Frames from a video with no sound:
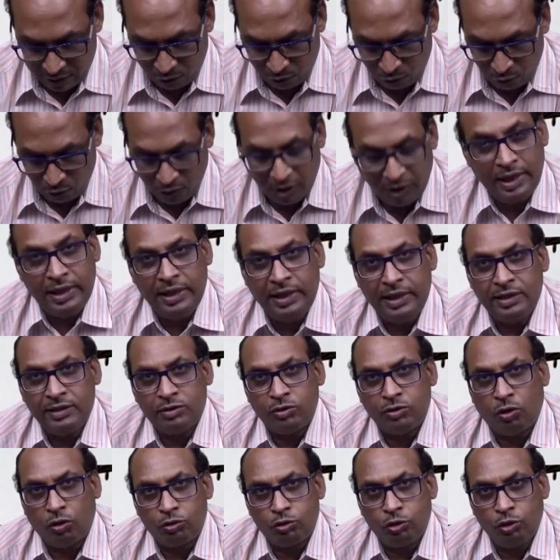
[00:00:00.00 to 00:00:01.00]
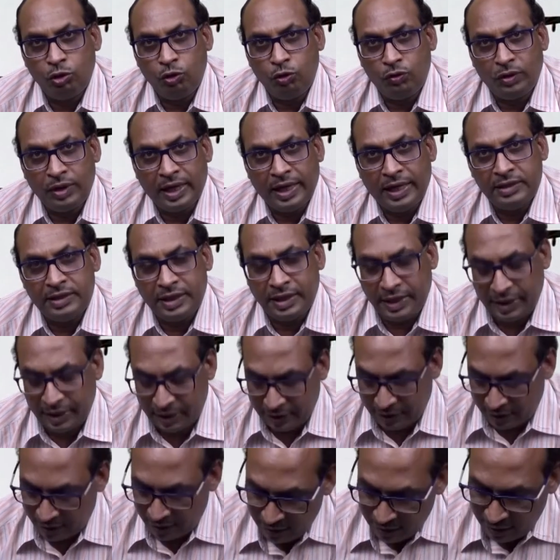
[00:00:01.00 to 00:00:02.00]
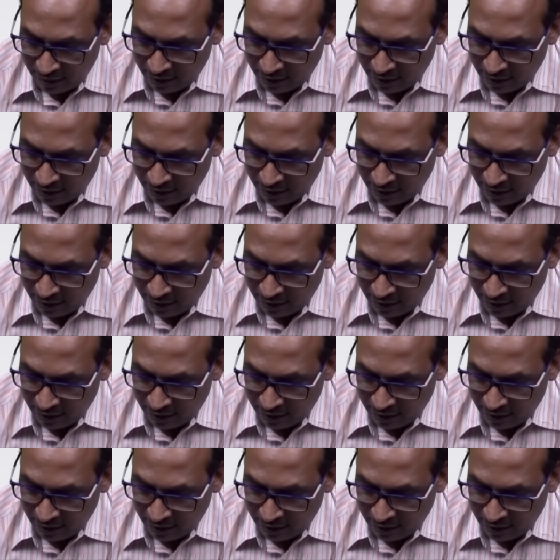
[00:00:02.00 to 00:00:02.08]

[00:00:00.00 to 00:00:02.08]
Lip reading: word is also utilized here.